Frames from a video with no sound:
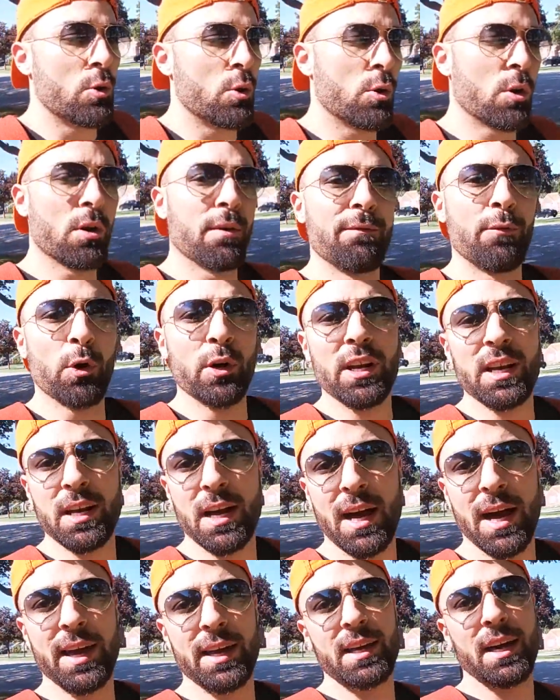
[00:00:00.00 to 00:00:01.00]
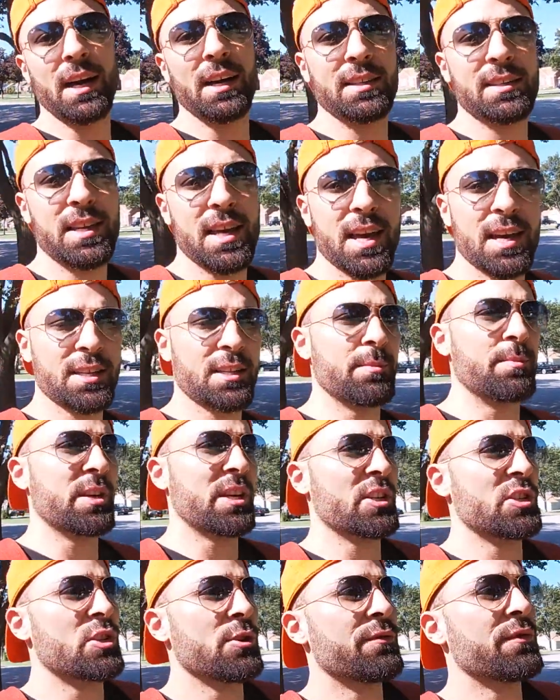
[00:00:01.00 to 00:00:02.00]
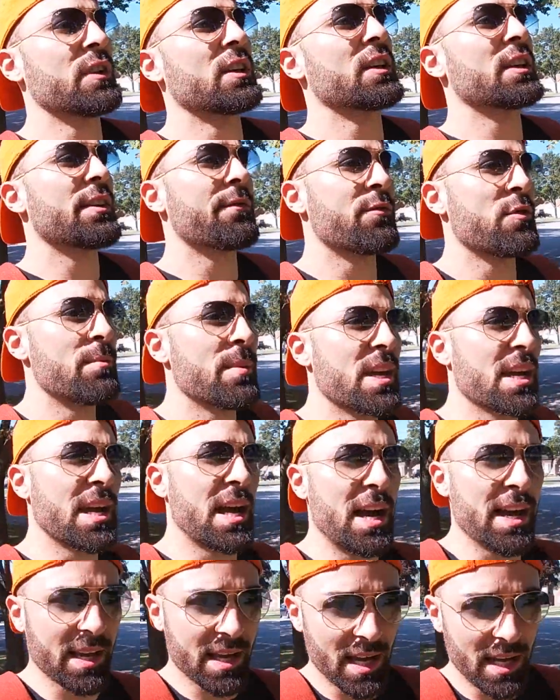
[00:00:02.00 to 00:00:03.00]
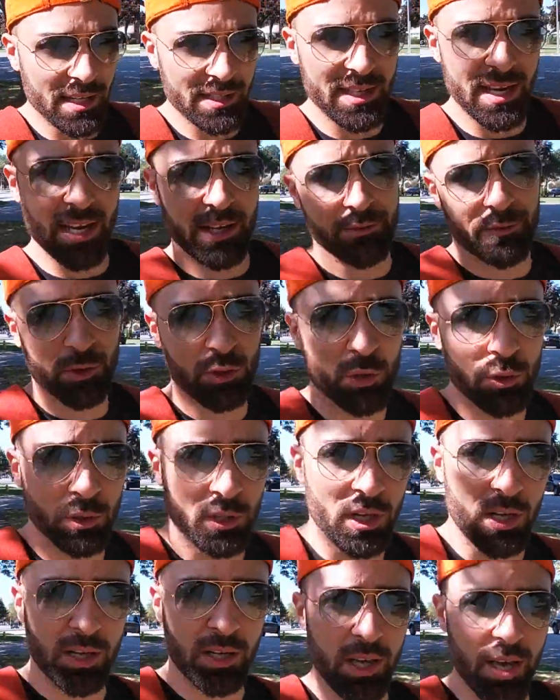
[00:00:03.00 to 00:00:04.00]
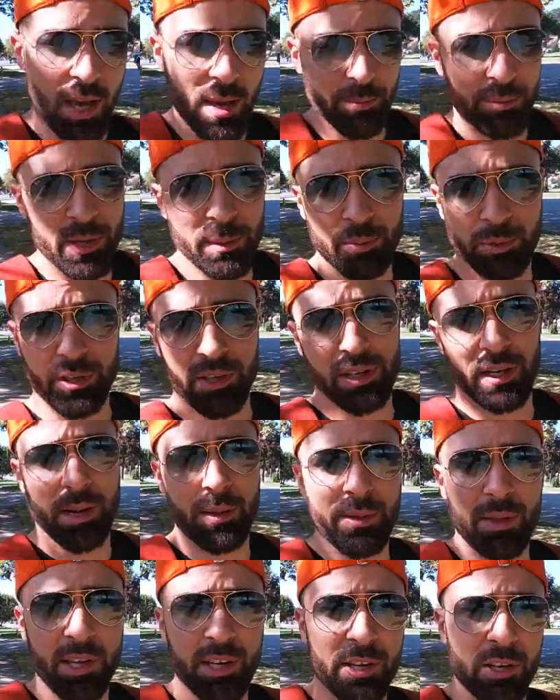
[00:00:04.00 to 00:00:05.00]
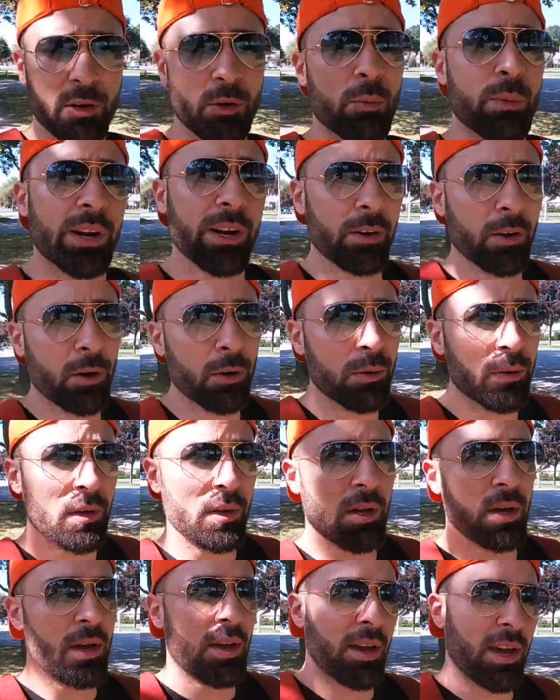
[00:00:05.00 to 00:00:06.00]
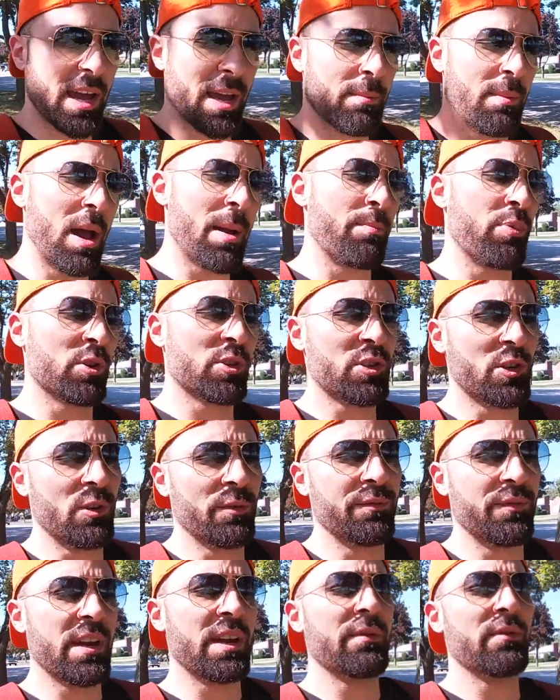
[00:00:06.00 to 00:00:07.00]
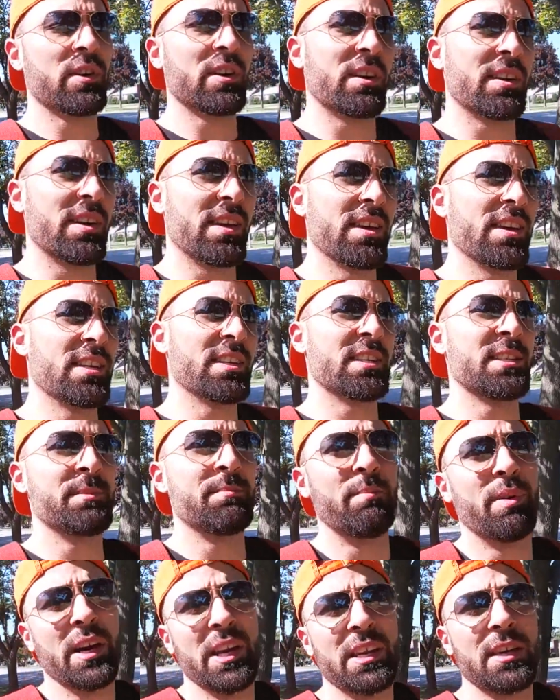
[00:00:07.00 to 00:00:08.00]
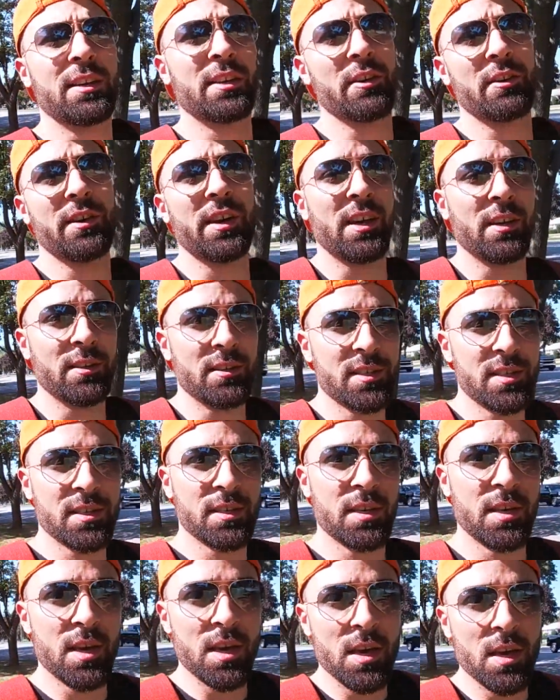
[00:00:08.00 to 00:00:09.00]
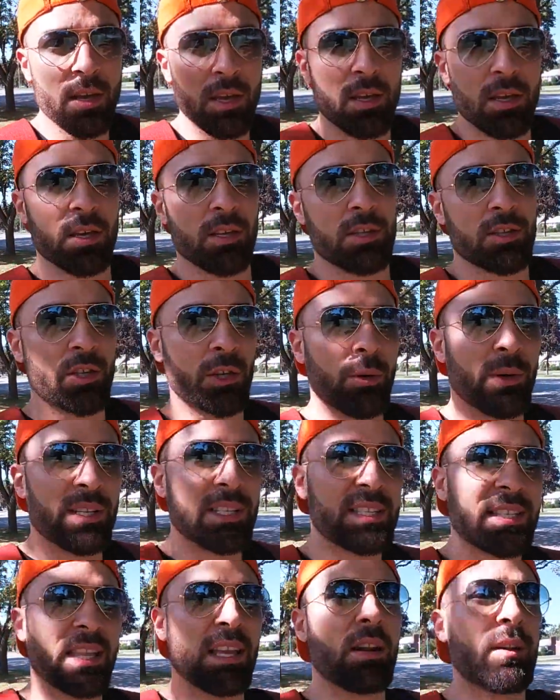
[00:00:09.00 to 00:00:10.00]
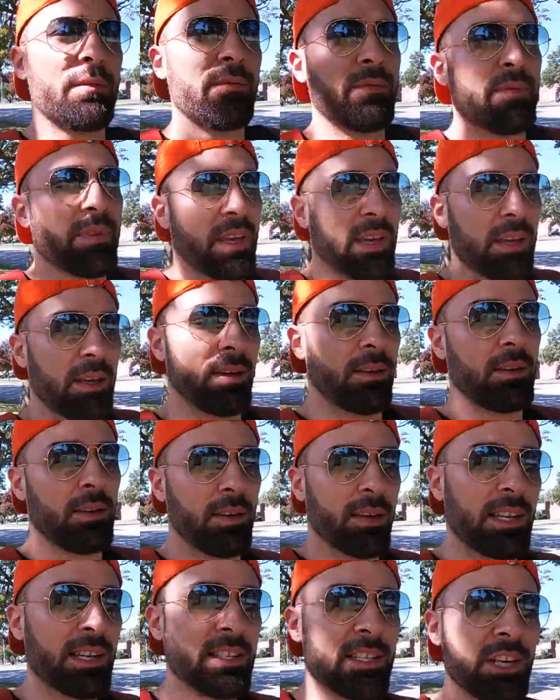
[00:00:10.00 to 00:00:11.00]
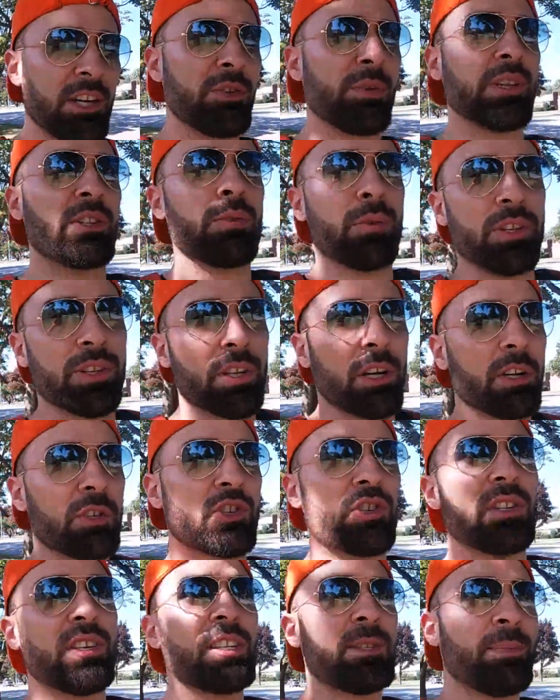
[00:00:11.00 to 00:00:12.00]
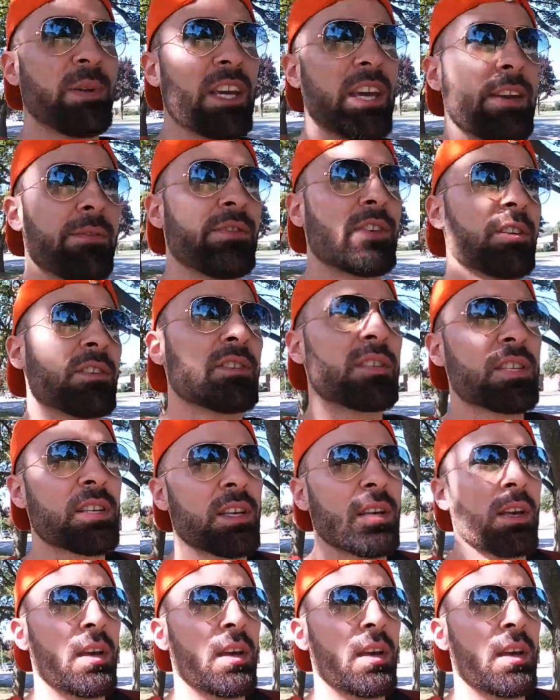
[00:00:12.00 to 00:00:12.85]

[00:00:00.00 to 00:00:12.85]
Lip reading: or avoiding eye contact because you feel like if you make eye contact for too long, people are gonna think you're a weirdo. And my personal favorite is biting your nails. So instead of continuing to indulge in these behaviors,